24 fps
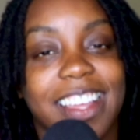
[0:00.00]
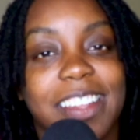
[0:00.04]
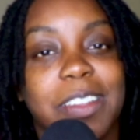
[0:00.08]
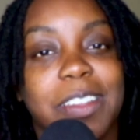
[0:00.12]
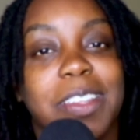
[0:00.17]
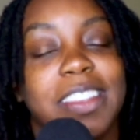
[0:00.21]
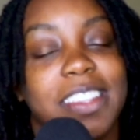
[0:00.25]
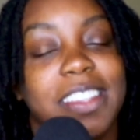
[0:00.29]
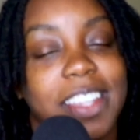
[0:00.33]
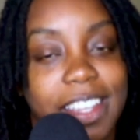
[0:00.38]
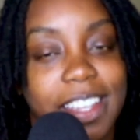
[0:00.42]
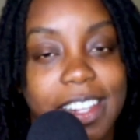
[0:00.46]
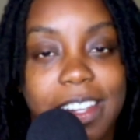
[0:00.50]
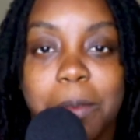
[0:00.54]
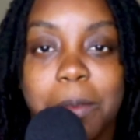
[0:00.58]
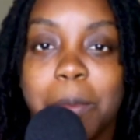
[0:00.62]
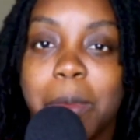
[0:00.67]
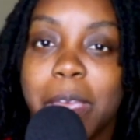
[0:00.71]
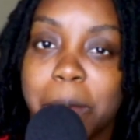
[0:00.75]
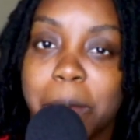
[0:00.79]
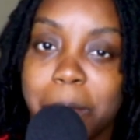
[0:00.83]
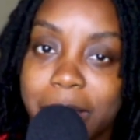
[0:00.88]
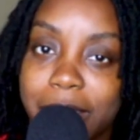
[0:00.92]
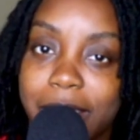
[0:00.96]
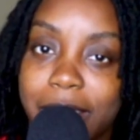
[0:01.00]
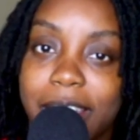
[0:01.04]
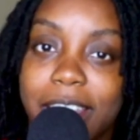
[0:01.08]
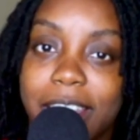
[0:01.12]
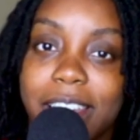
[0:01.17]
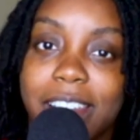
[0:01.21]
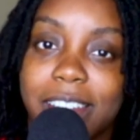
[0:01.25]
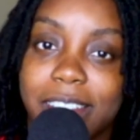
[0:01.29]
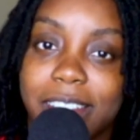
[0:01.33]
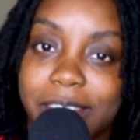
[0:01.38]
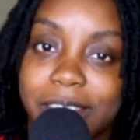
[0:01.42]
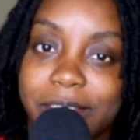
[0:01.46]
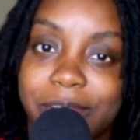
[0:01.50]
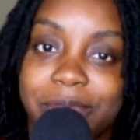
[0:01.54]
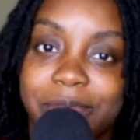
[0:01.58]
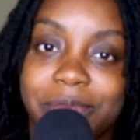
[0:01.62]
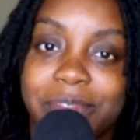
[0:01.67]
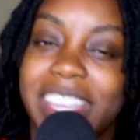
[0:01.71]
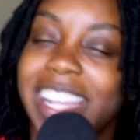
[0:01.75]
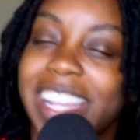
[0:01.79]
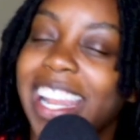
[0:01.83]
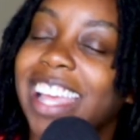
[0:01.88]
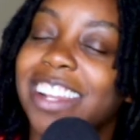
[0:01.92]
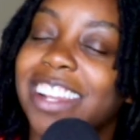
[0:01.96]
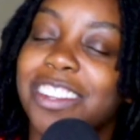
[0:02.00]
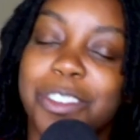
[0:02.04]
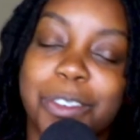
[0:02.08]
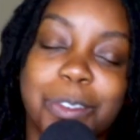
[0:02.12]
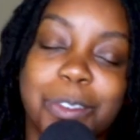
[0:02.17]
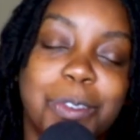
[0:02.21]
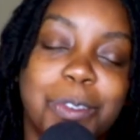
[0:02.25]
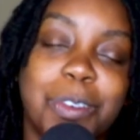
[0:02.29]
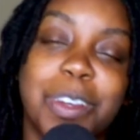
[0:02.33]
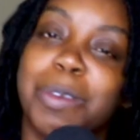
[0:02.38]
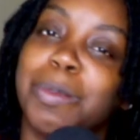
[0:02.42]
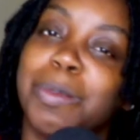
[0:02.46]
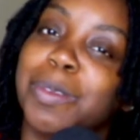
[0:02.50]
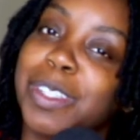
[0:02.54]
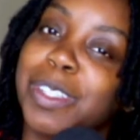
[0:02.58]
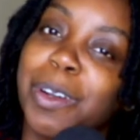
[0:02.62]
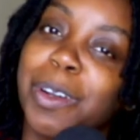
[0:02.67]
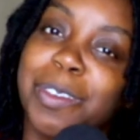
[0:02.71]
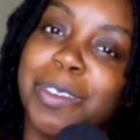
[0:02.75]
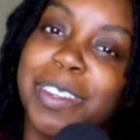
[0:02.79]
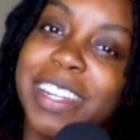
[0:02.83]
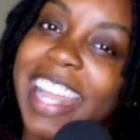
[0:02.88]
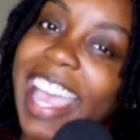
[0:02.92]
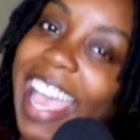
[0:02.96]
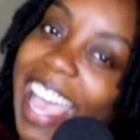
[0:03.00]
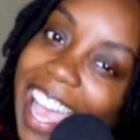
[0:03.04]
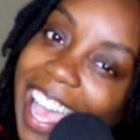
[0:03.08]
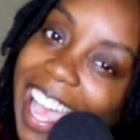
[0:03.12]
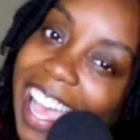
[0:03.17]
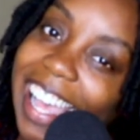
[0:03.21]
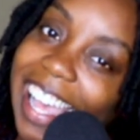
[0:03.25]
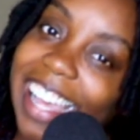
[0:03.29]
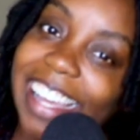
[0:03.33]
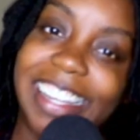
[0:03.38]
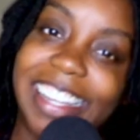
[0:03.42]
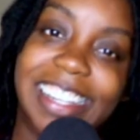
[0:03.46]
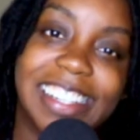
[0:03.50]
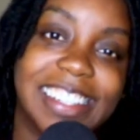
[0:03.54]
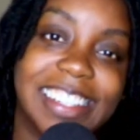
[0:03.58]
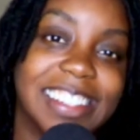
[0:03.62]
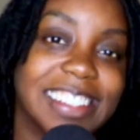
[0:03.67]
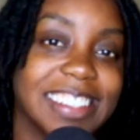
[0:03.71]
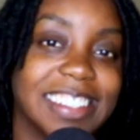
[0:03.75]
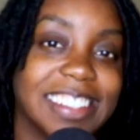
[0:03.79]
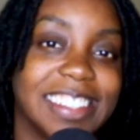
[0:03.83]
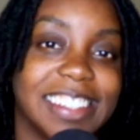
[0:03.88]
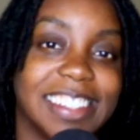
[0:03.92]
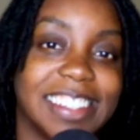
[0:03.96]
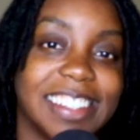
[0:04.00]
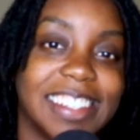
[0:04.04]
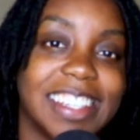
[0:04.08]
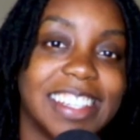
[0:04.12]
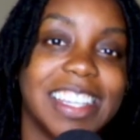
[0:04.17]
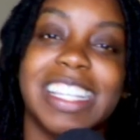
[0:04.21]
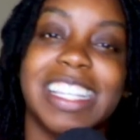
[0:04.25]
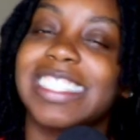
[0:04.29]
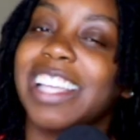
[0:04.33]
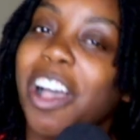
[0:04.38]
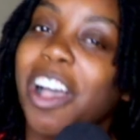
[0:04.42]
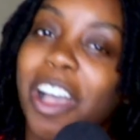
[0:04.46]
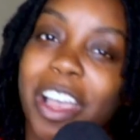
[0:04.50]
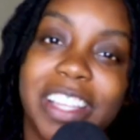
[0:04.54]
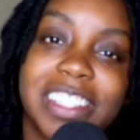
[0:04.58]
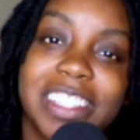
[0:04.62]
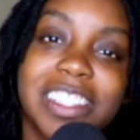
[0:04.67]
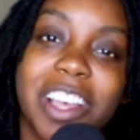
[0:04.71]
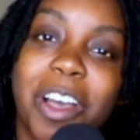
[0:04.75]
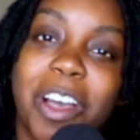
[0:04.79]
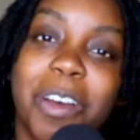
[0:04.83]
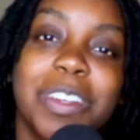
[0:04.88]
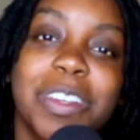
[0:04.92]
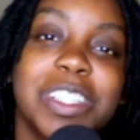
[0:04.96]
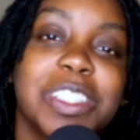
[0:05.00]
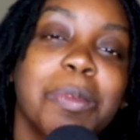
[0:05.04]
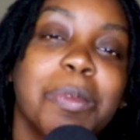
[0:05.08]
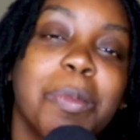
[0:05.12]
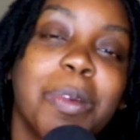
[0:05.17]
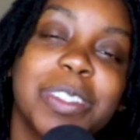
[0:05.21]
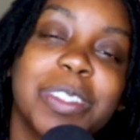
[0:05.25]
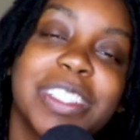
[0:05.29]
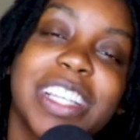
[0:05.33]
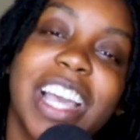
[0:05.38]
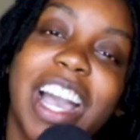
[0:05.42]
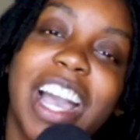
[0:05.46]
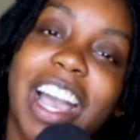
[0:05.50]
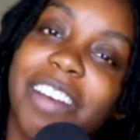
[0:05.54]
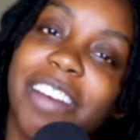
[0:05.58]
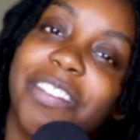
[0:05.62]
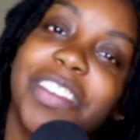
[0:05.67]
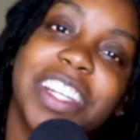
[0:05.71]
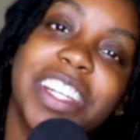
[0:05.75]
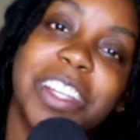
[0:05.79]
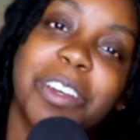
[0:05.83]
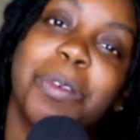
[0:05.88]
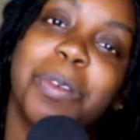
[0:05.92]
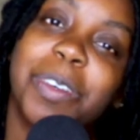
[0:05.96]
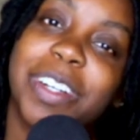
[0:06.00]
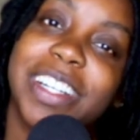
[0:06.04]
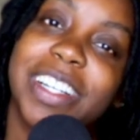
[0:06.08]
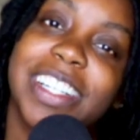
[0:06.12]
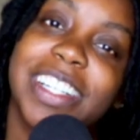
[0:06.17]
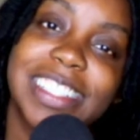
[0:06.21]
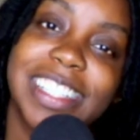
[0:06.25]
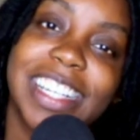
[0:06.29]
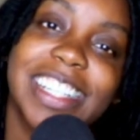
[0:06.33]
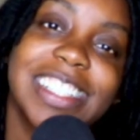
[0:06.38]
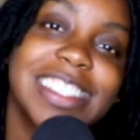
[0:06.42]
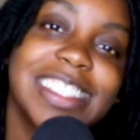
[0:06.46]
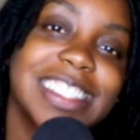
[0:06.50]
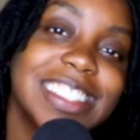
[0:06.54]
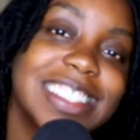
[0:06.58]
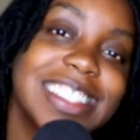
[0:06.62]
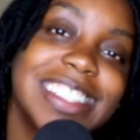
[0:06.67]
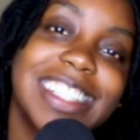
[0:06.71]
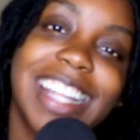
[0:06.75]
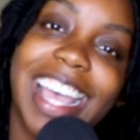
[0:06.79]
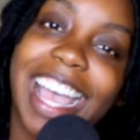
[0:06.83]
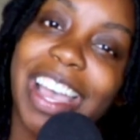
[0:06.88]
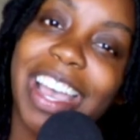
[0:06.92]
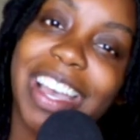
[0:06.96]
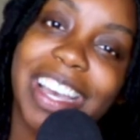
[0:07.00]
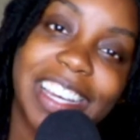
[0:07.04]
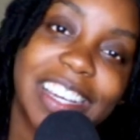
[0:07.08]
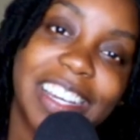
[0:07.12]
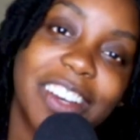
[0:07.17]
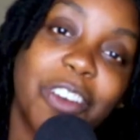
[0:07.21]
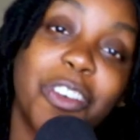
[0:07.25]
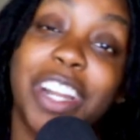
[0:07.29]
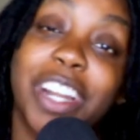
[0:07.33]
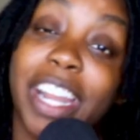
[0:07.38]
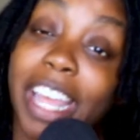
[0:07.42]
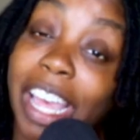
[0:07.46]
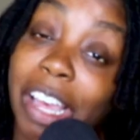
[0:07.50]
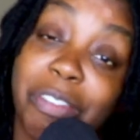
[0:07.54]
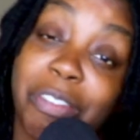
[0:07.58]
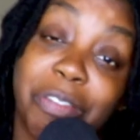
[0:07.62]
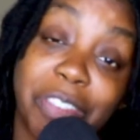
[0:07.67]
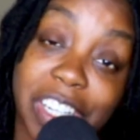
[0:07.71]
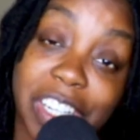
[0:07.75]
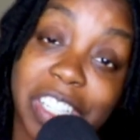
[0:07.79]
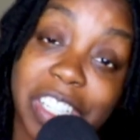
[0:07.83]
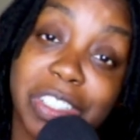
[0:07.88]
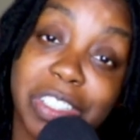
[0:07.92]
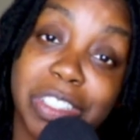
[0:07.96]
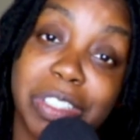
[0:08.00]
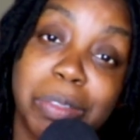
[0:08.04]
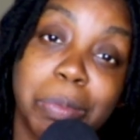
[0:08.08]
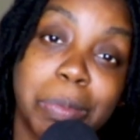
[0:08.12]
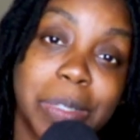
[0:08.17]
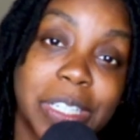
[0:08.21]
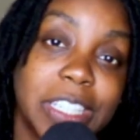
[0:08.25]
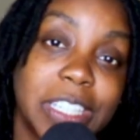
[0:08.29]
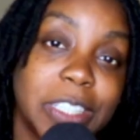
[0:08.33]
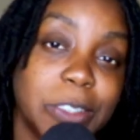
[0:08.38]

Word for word: the ending made my day, and I knew Quint was gonna die. It's always the most competent ones that just die or die first, but